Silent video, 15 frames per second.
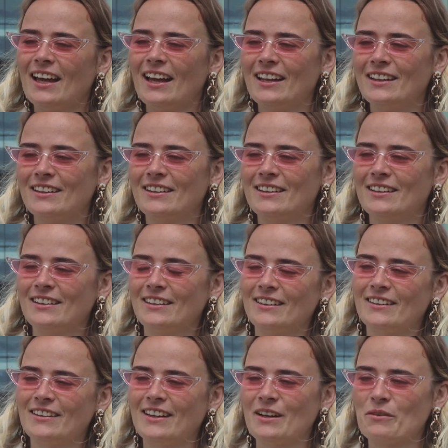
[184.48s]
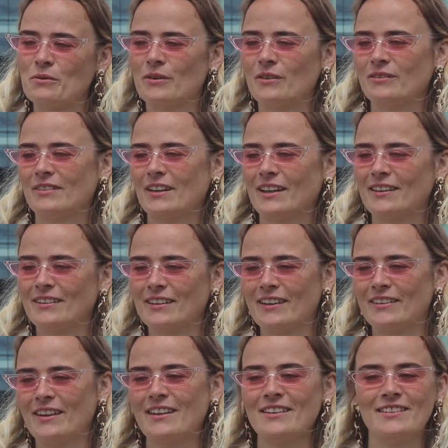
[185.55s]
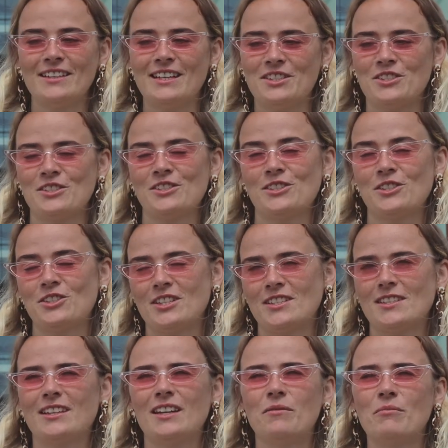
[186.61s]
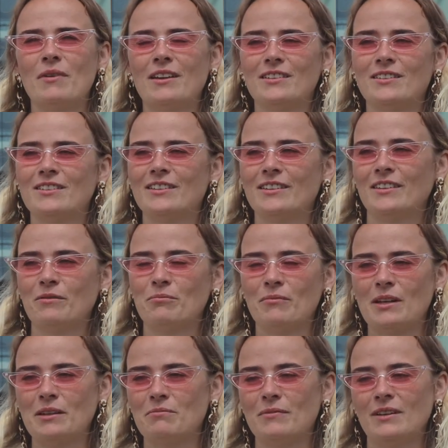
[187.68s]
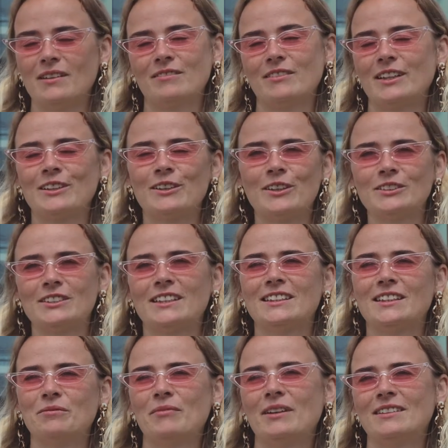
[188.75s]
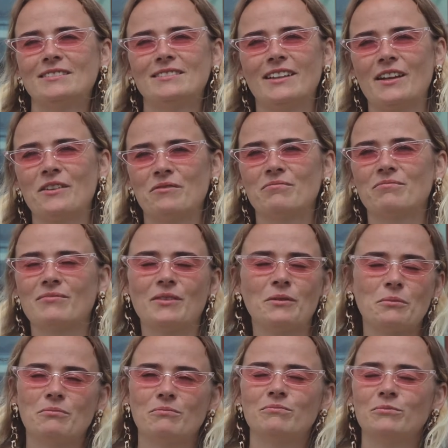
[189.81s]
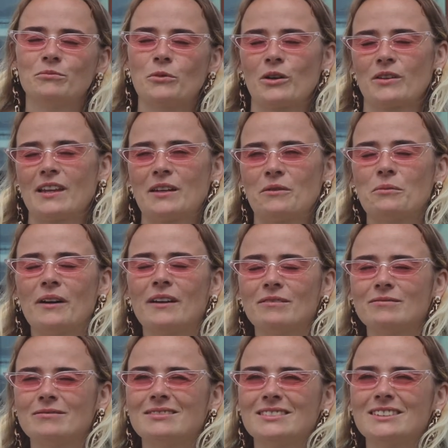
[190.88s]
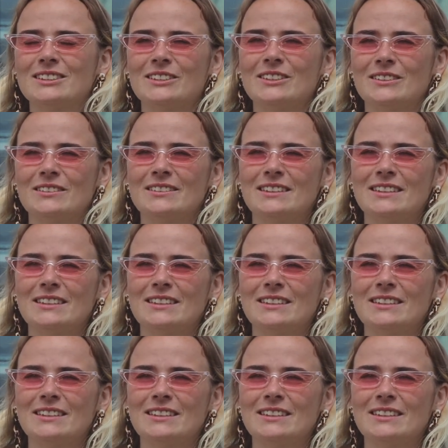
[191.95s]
and they were like, and then they just suggested him and made me like contact him, and then worked that way. So